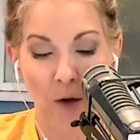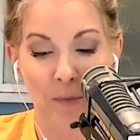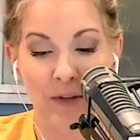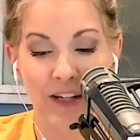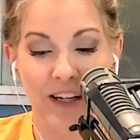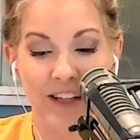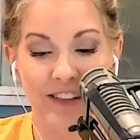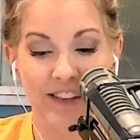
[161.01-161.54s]

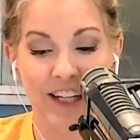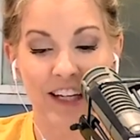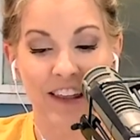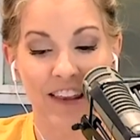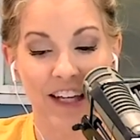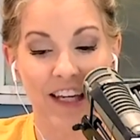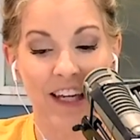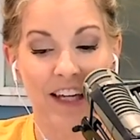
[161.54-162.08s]
because they
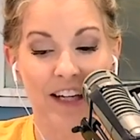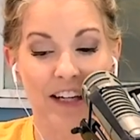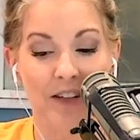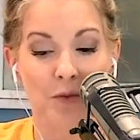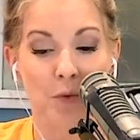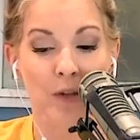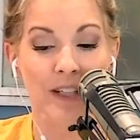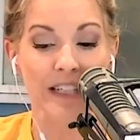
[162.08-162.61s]
think it
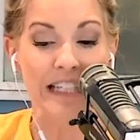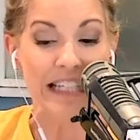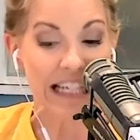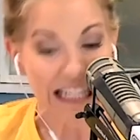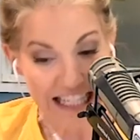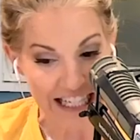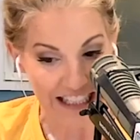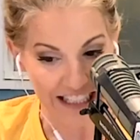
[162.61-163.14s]
is
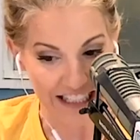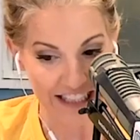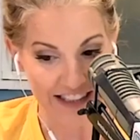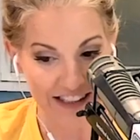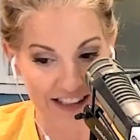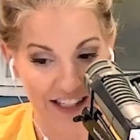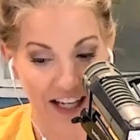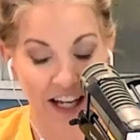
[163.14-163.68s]

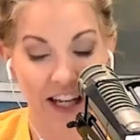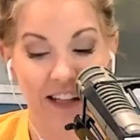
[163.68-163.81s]
ridiculous